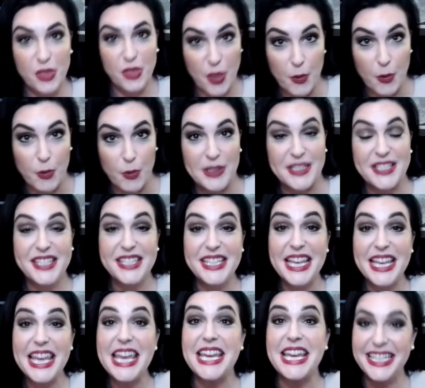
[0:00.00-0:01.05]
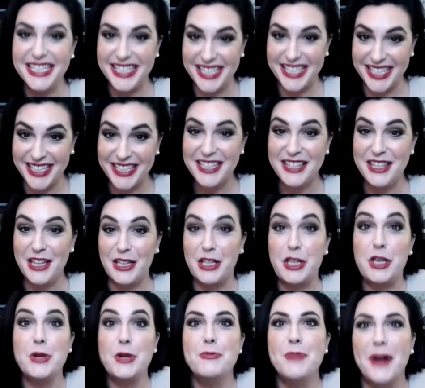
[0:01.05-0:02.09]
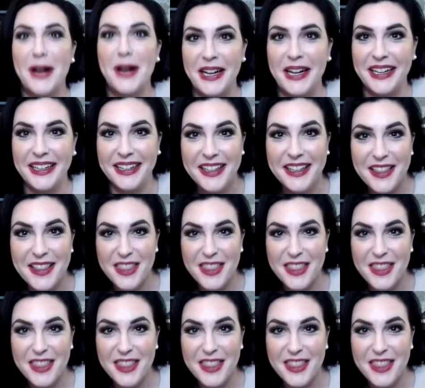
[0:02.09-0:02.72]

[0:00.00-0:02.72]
the receipt, the coupon,